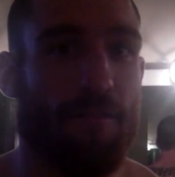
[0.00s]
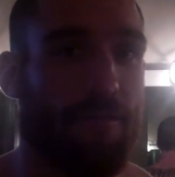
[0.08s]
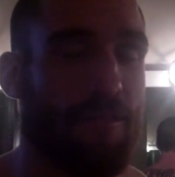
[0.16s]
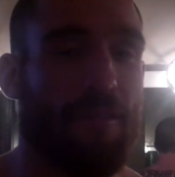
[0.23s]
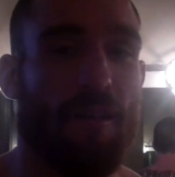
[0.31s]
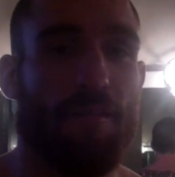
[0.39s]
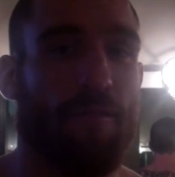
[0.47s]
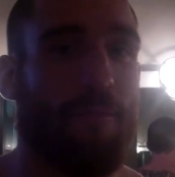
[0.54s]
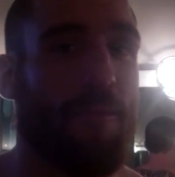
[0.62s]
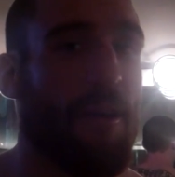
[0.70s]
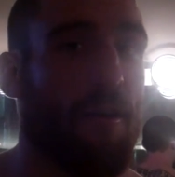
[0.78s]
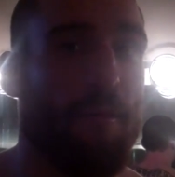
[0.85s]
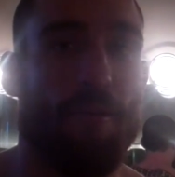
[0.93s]
stuff from
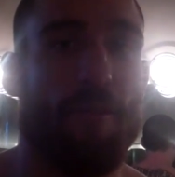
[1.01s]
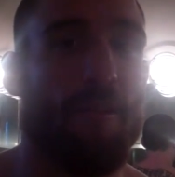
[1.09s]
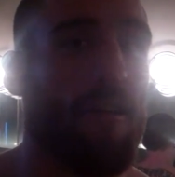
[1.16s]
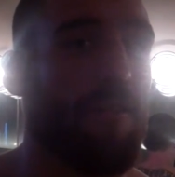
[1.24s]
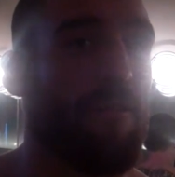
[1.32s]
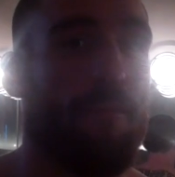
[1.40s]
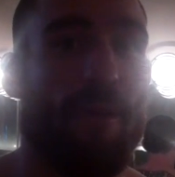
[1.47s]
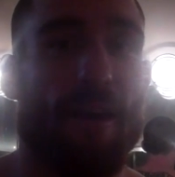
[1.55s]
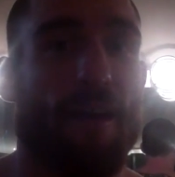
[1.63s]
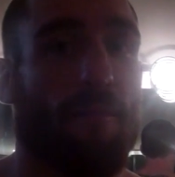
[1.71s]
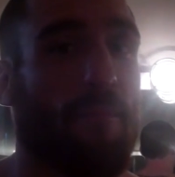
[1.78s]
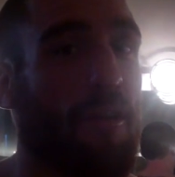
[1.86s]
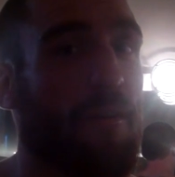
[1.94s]
elbowing off of
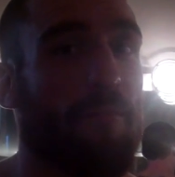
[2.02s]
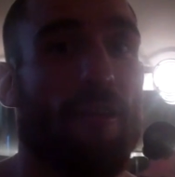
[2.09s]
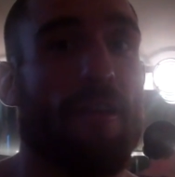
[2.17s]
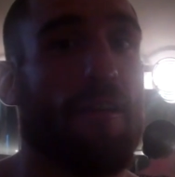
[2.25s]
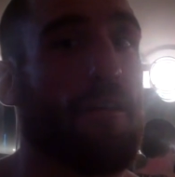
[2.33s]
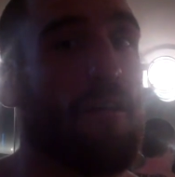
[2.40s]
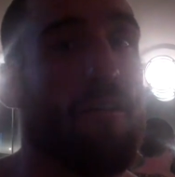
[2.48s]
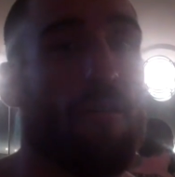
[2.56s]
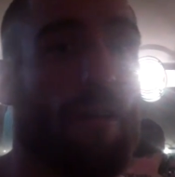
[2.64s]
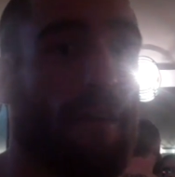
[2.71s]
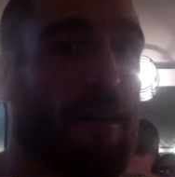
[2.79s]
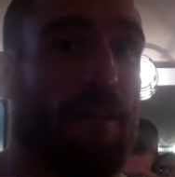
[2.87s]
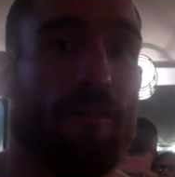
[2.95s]
back, but I'm ready to go
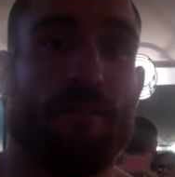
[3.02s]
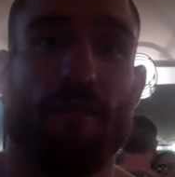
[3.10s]
again.